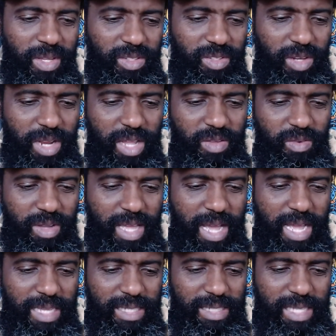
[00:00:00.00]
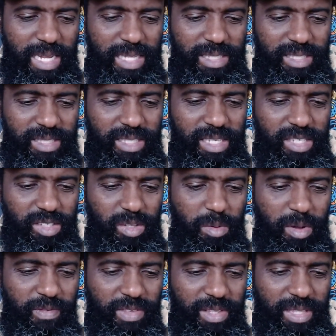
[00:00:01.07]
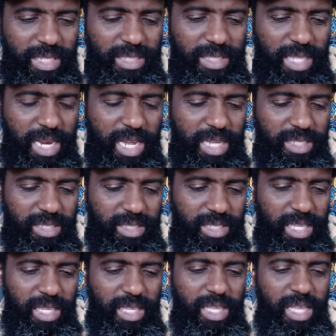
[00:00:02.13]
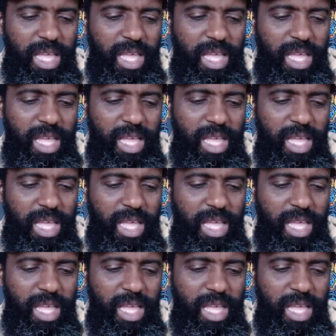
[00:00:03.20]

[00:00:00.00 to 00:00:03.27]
so that you guys can see some of the things that I see.